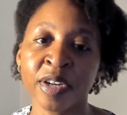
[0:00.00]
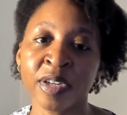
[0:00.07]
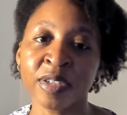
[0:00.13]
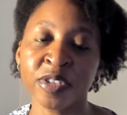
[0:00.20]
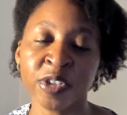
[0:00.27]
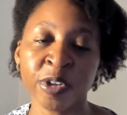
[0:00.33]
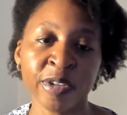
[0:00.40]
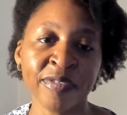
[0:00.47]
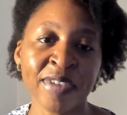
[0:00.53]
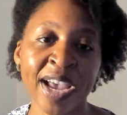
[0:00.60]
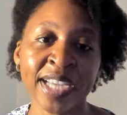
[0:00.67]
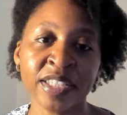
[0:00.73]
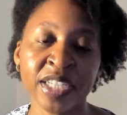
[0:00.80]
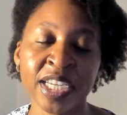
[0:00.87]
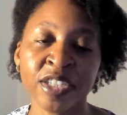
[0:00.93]

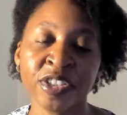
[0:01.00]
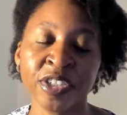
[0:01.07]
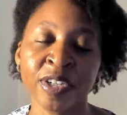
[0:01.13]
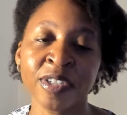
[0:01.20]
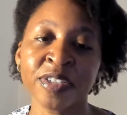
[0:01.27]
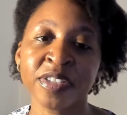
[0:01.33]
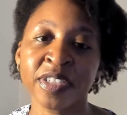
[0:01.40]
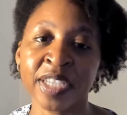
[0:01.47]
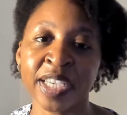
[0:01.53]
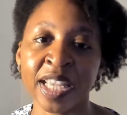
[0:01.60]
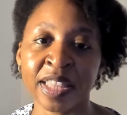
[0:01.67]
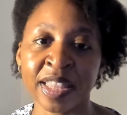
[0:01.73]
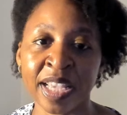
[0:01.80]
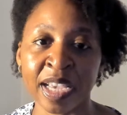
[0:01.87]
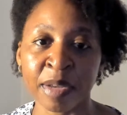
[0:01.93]
certified teachers to
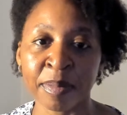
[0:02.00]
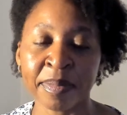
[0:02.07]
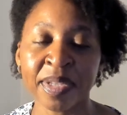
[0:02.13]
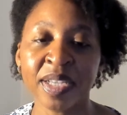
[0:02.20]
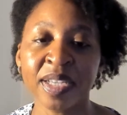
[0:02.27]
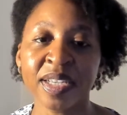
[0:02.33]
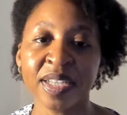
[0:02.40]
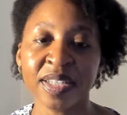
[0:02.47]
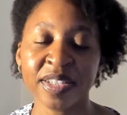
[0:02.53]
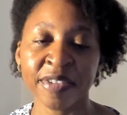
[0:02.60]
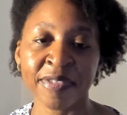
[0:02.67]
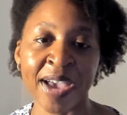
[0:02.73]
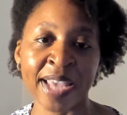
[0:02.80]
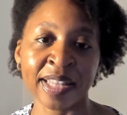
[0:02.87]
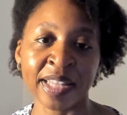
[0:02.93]
get them to
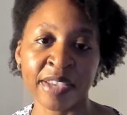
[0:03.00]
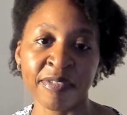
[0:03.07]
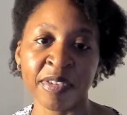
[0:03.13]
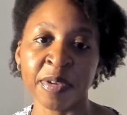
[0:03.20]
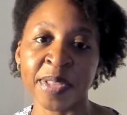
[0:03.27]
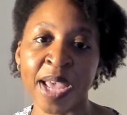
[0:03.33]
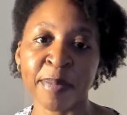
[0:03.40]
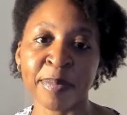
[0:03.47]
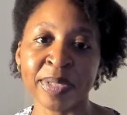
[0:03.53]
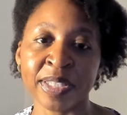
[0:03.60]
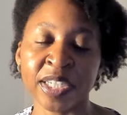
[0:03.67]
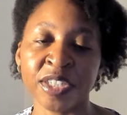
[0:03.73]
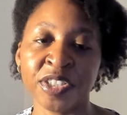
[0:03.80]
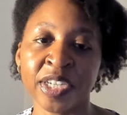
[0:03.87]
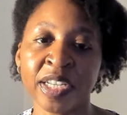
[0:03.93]
finally fill that
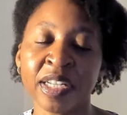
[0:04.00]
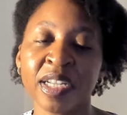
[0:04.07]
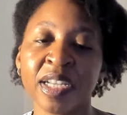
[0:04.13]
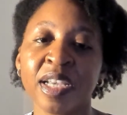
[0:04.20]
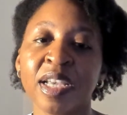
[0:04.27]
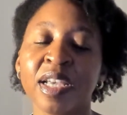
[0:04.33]
position.